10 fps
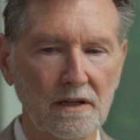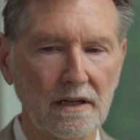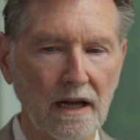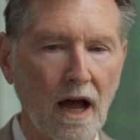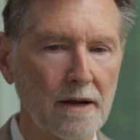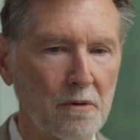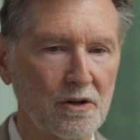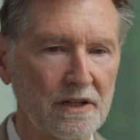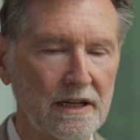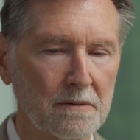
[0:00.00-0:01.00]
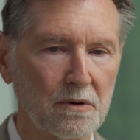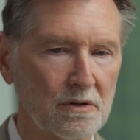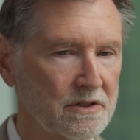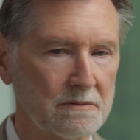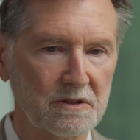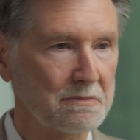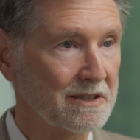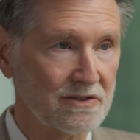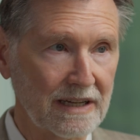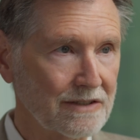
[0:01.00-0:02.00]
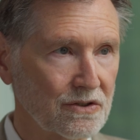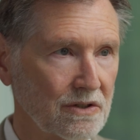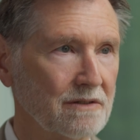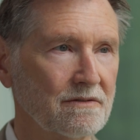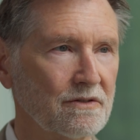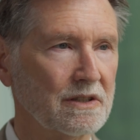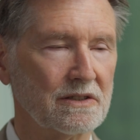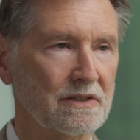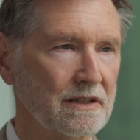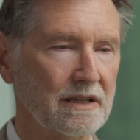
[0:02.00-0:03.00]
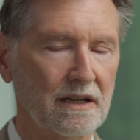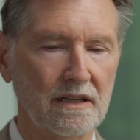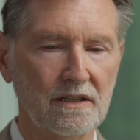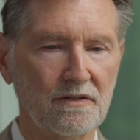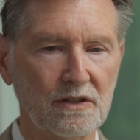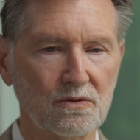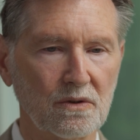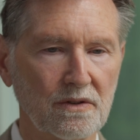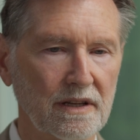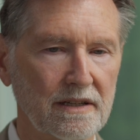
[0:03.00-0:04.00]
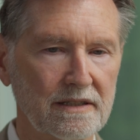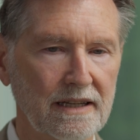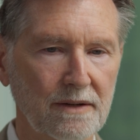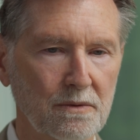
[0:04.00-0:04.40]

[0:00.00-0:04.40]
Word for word: The IMRT component seems to be essential for this ind- individual that he